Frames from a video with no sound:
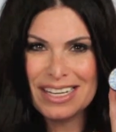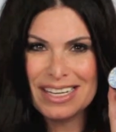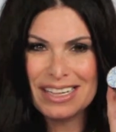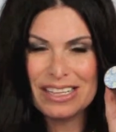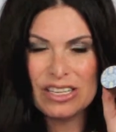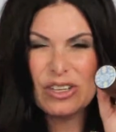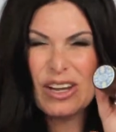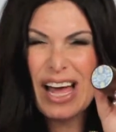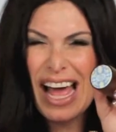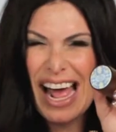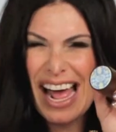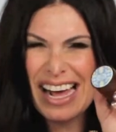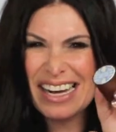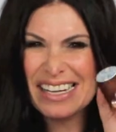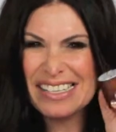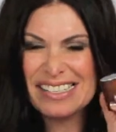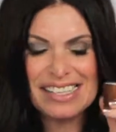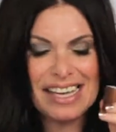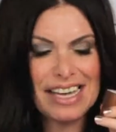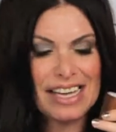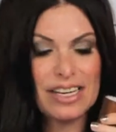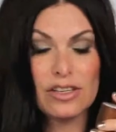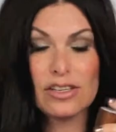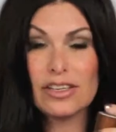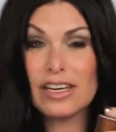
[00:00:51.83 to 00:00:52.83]
little
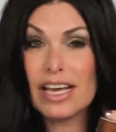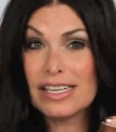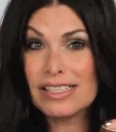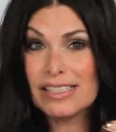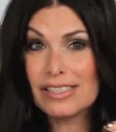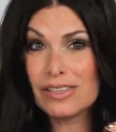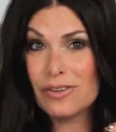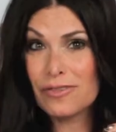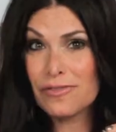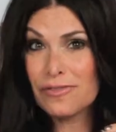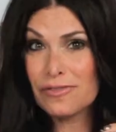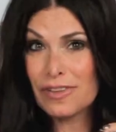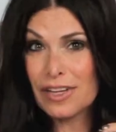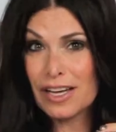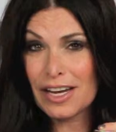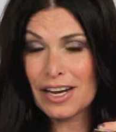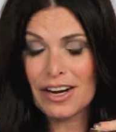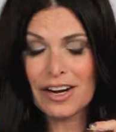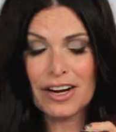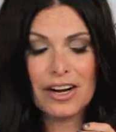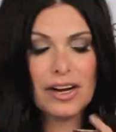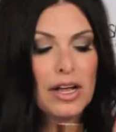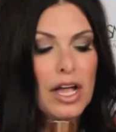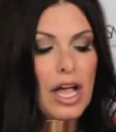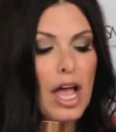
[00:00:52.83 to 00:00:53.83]
accent, nice little
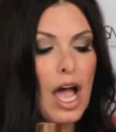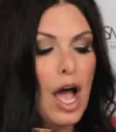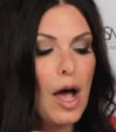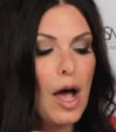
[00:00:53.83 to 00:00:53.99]
flair.